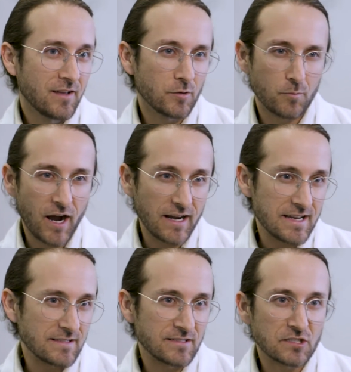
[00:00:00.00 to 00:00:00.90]
your
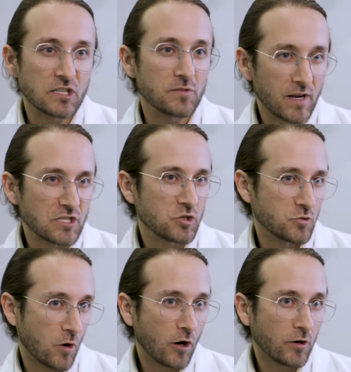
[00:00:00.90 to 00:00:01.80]
body in just a much
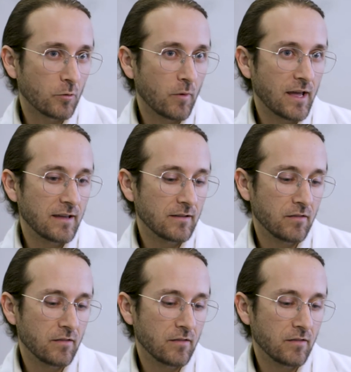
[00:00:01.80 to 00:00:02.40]
stronger way